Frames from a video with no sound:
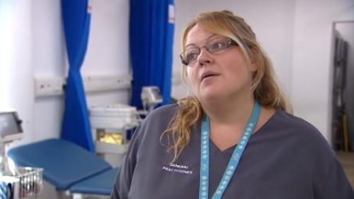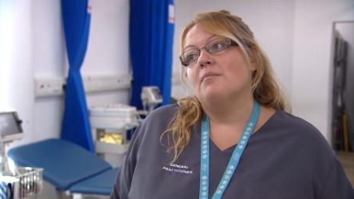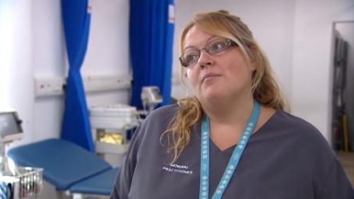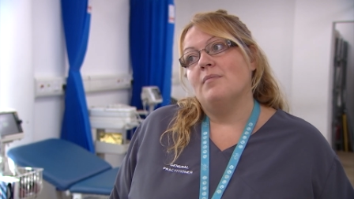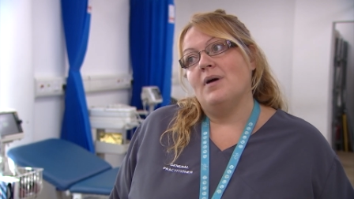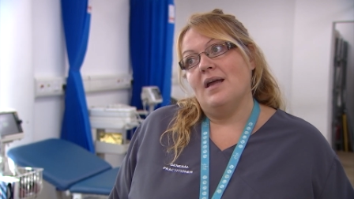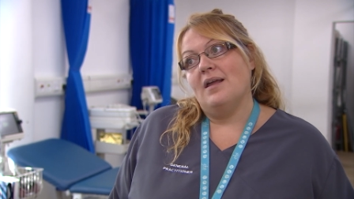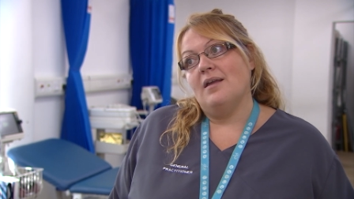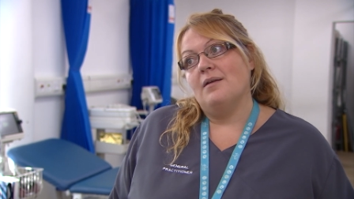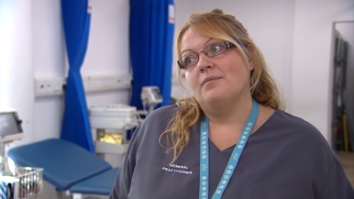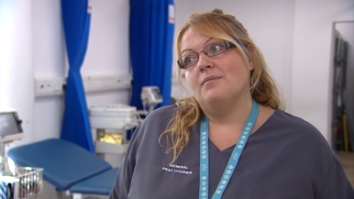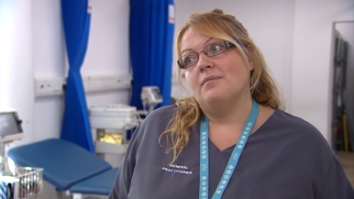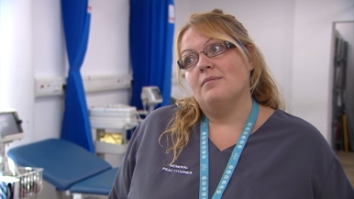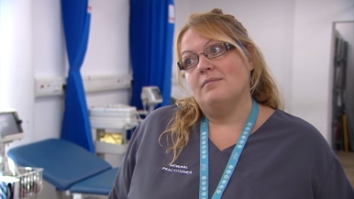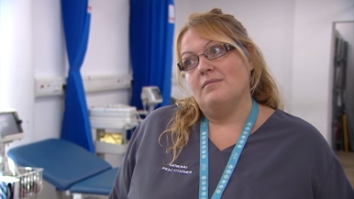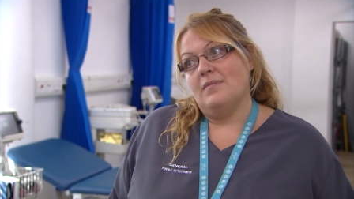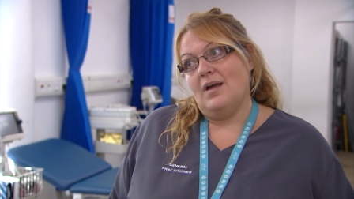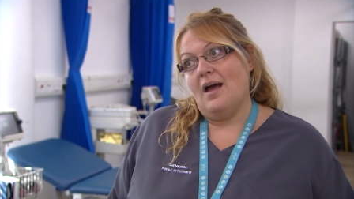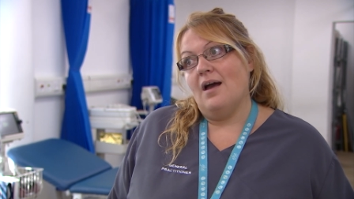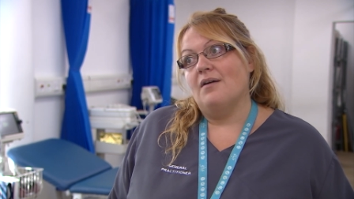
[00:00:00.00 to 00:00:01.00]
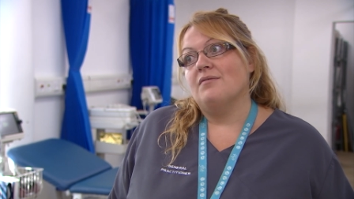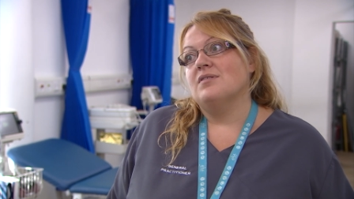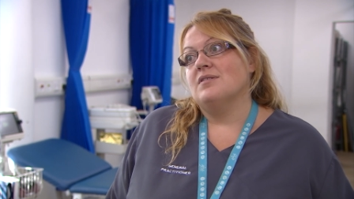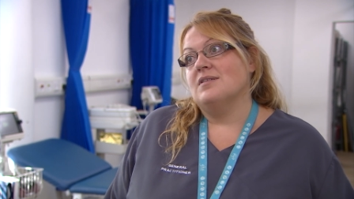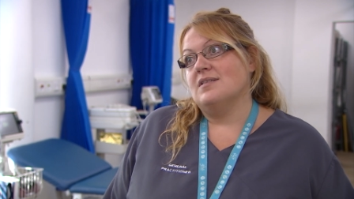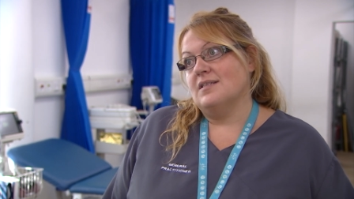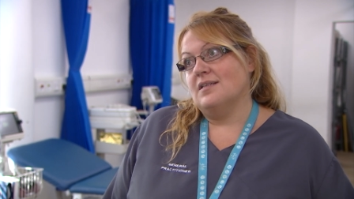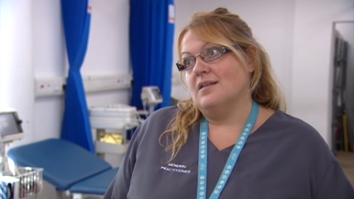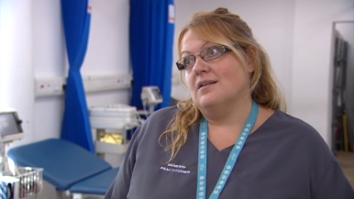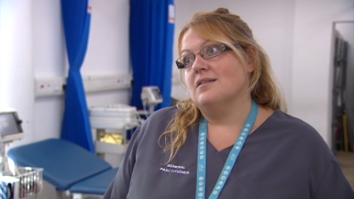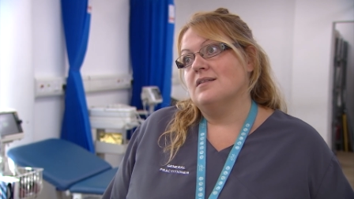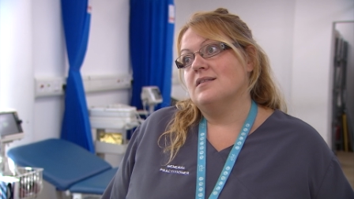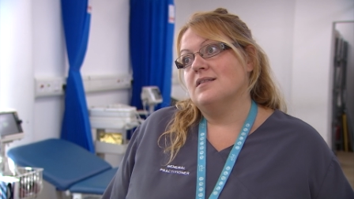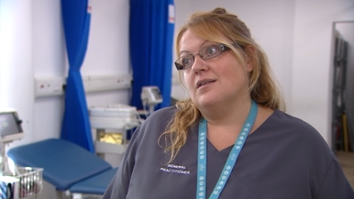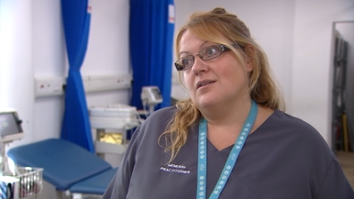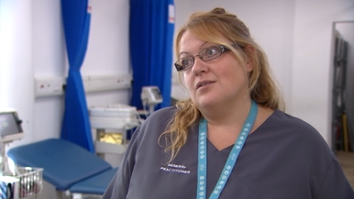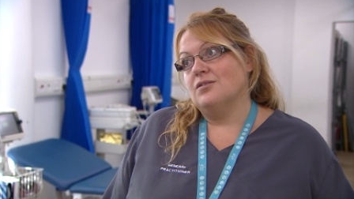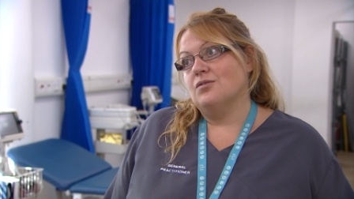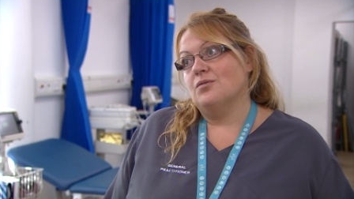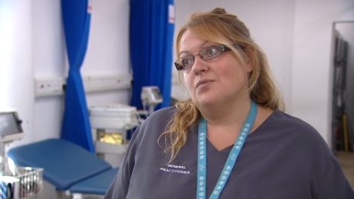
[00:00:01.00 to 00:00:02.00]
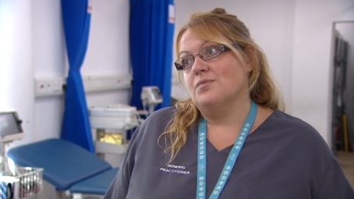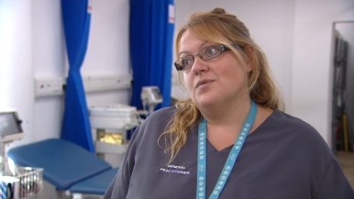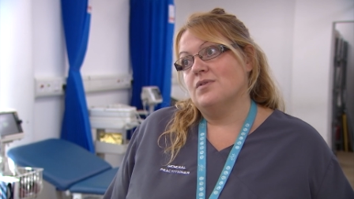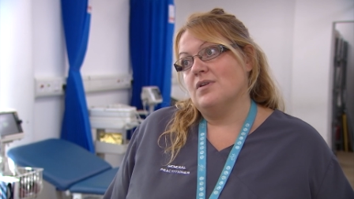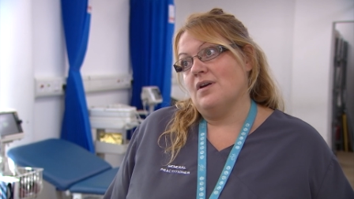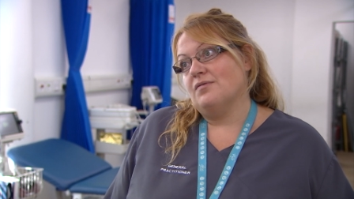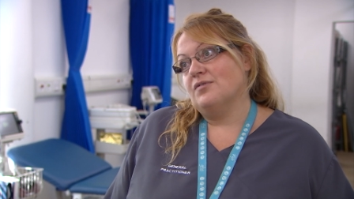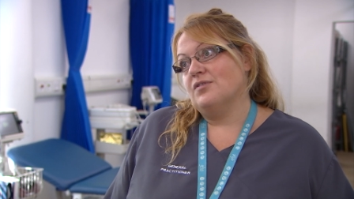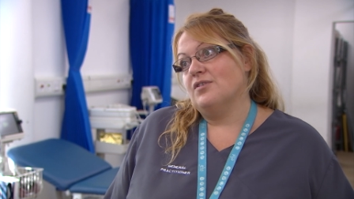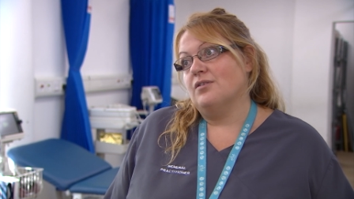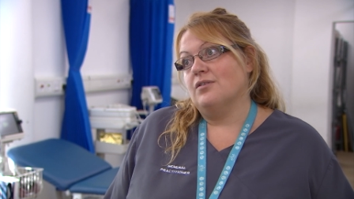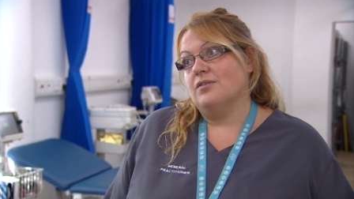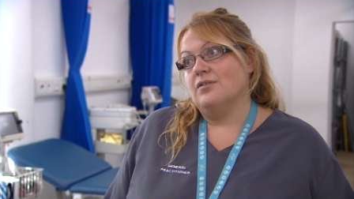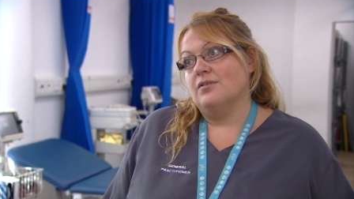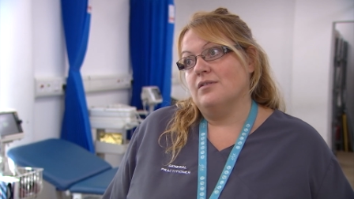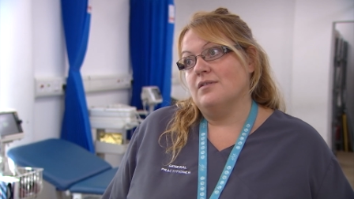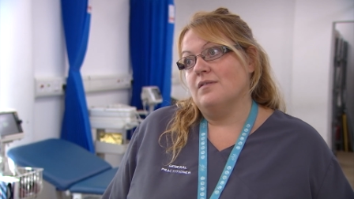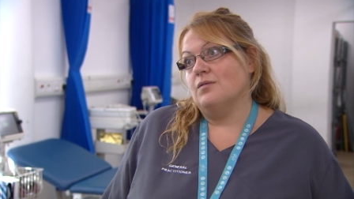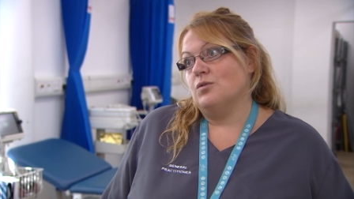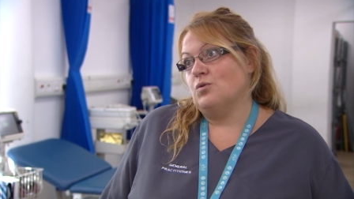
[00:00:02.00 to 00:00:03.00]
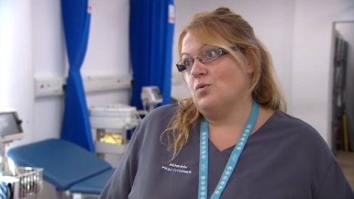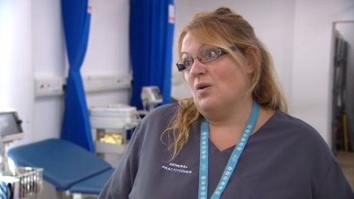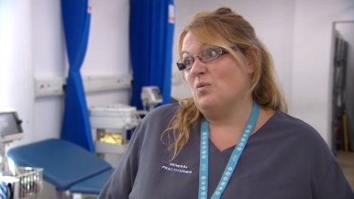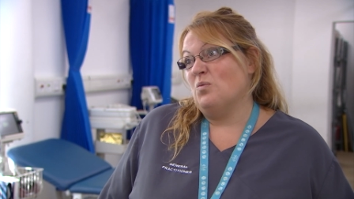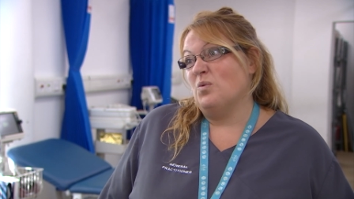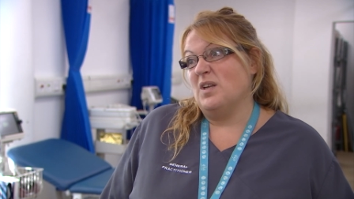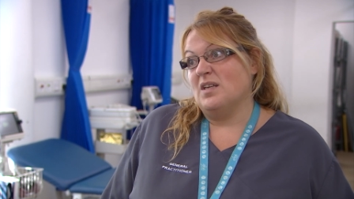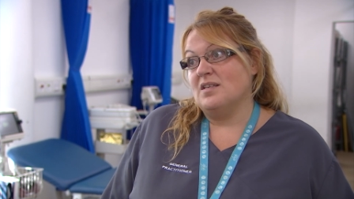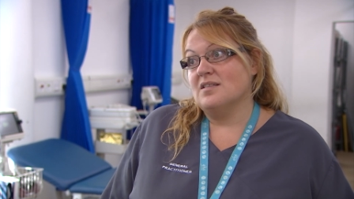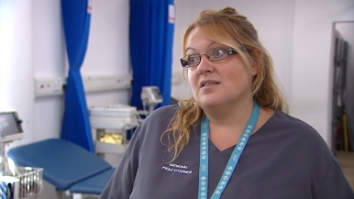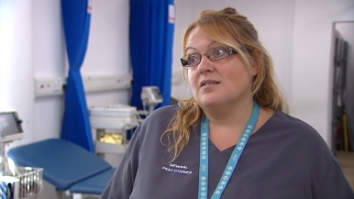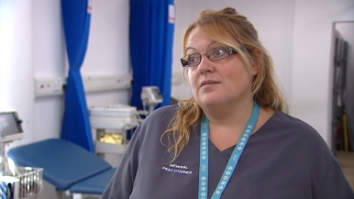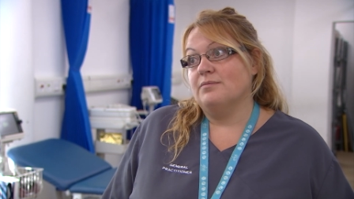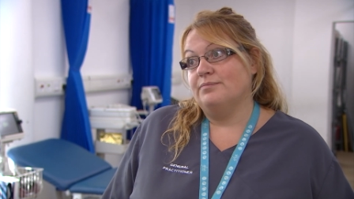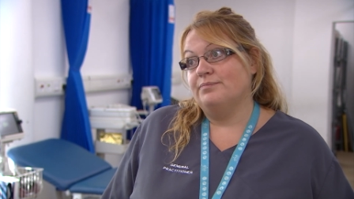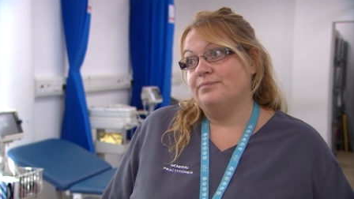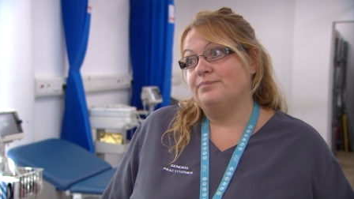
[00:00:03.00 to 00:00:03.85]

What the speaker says: might have still symptoms after 12 weeks.